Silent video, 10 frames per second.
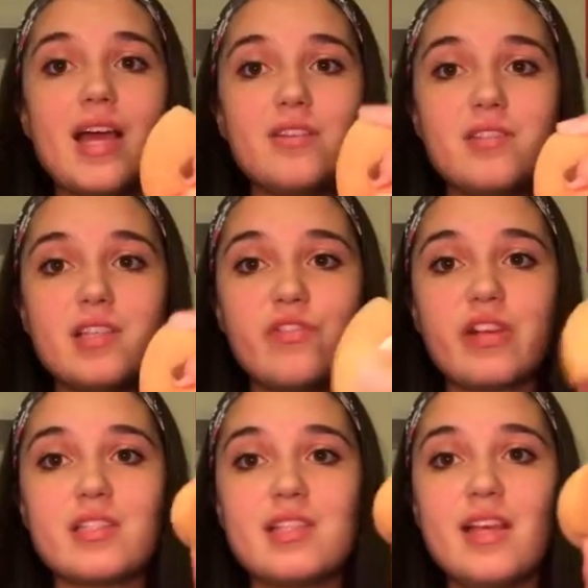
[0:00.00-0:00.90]
I use this for
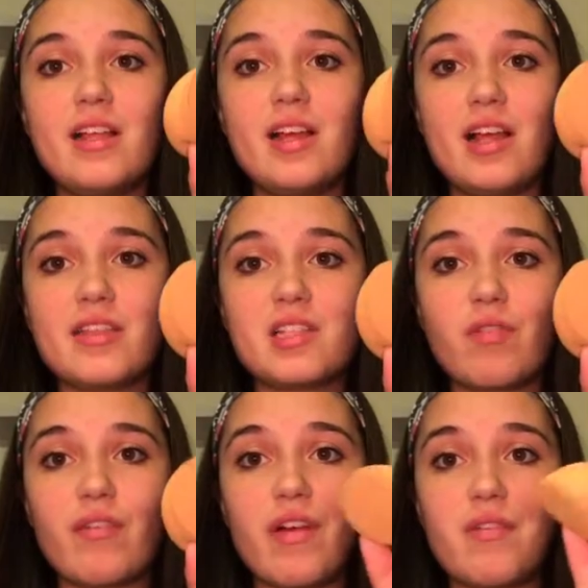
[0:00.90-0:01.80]
concealer and this
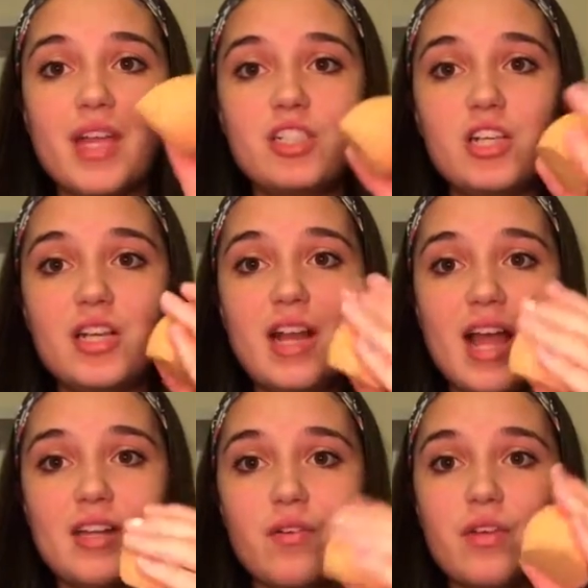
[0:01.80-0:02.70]
for foundation.
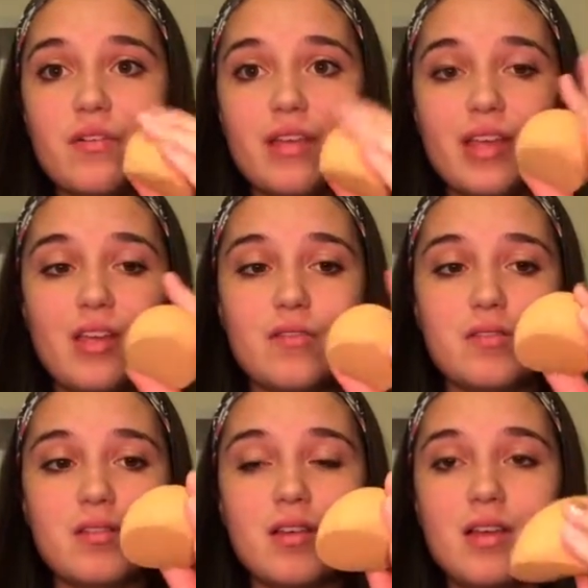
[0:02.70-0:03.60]
I don't really
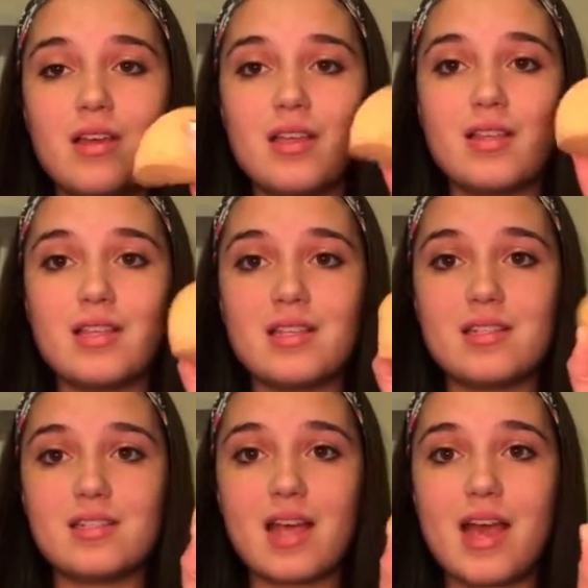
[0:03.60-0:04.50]
use
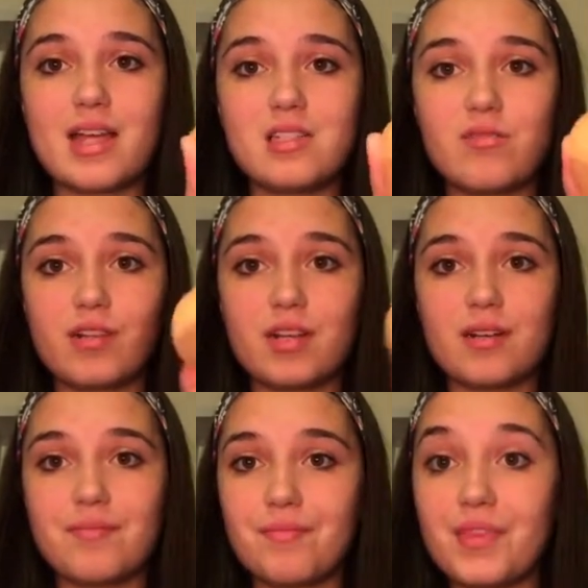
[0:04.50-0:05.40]
these sides
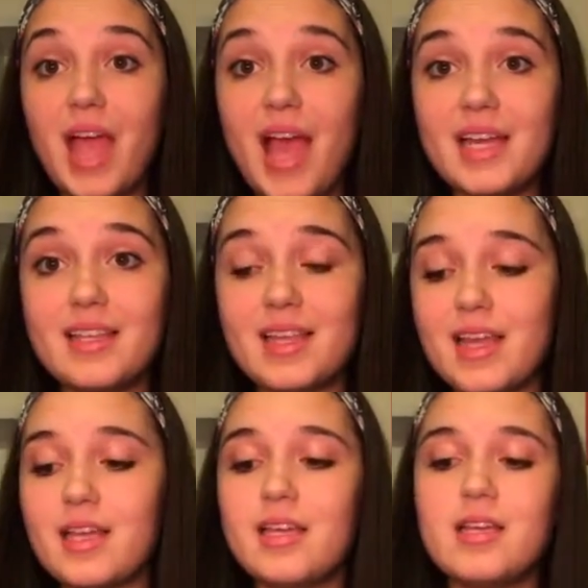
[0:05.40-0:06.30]
for
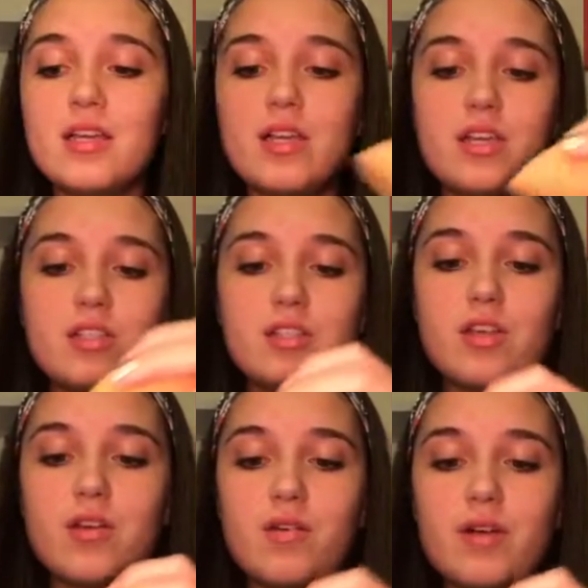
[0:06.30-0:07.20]
anything.
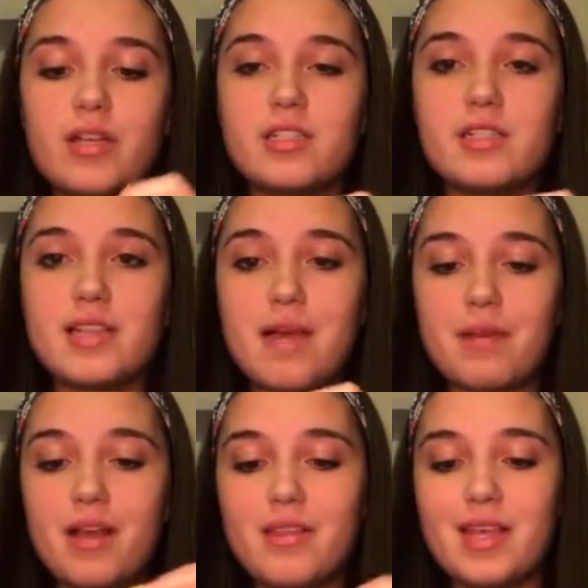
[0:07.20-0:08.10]
So I just dab
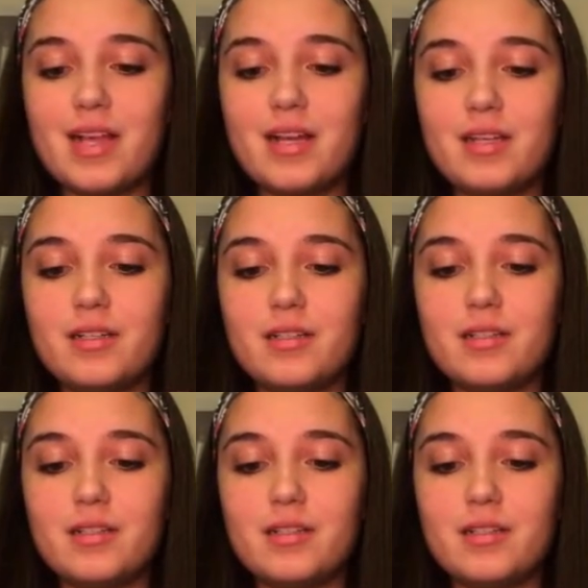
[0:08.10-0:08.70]
it on there.